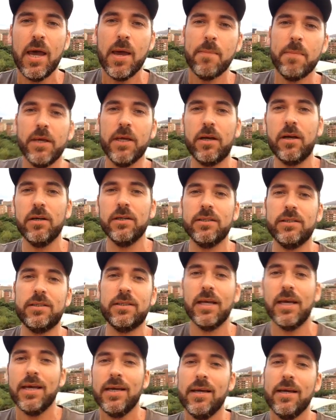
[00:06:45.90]

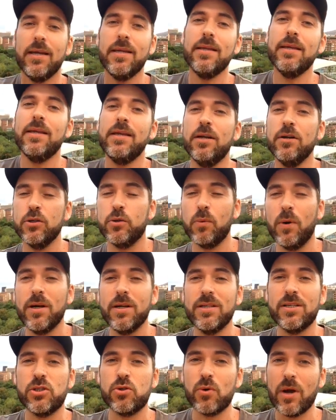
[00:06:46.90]
because here's where
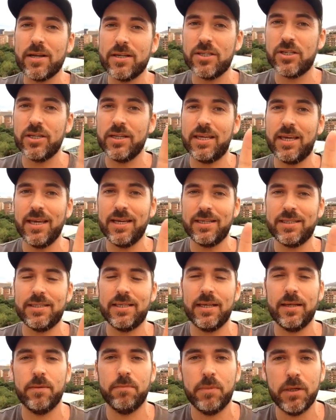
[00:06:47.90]
the strategy kicks
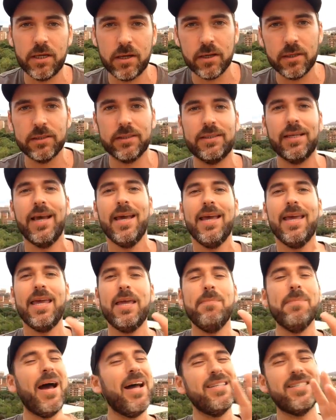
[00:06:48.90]
in. Because
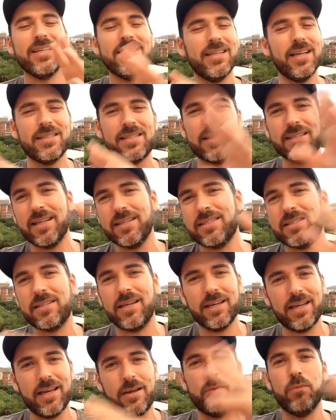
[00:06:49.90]
imagine, let's
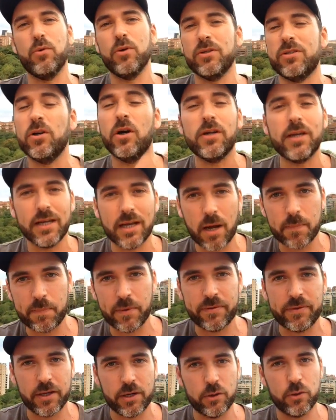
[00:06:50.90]
again, we're talking
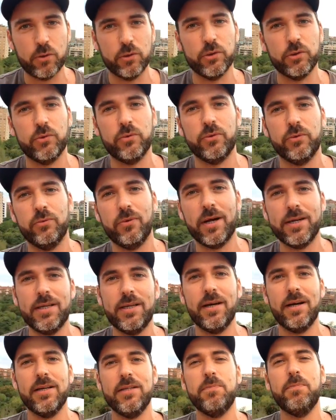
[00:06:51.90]
hypotheticals, right,
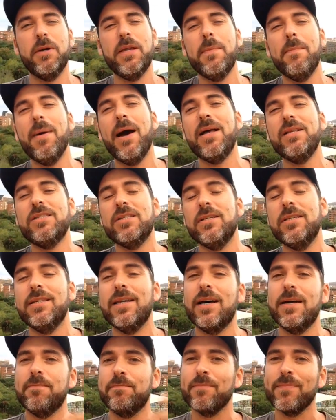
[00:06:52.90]
guys? But imagine
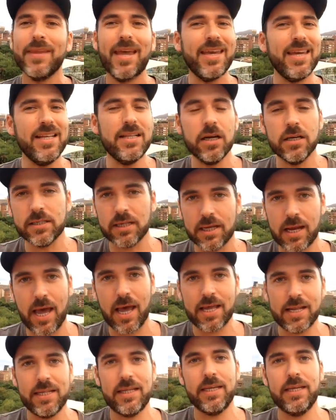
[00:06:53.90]
that he doesn't
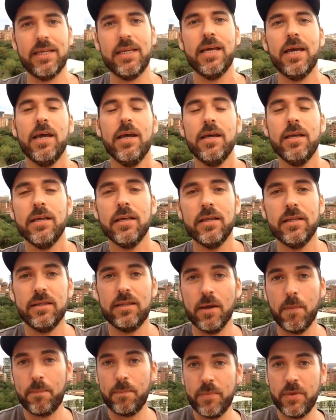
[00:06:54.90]
hand in
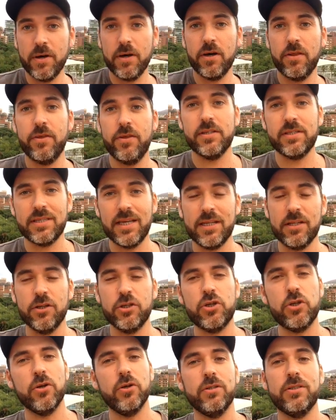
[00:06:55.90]
the
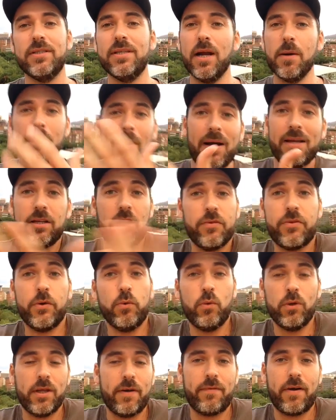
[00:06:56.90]
signatures, thereby
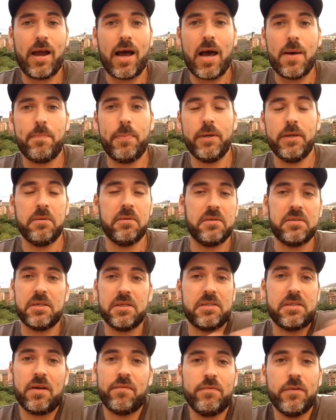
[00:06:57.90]
nothing will ever happen. It's
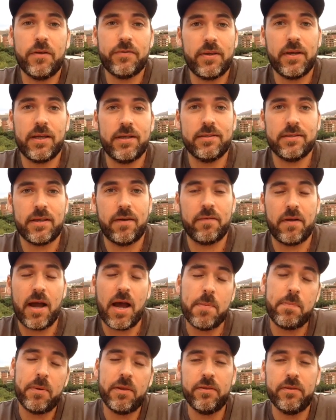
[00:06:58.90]
as if nothing has ever
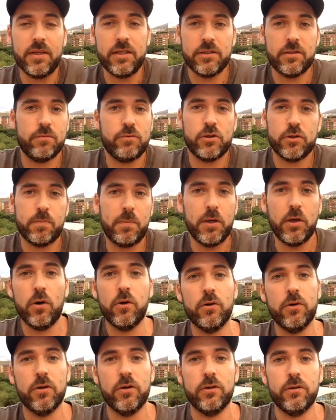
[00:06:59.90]
happened. Things have just been
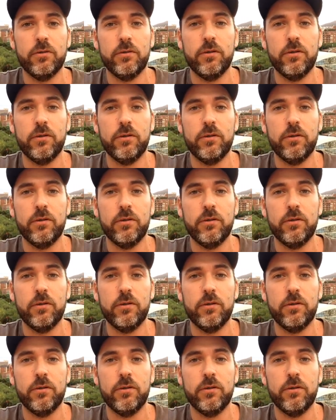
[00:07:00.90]
going on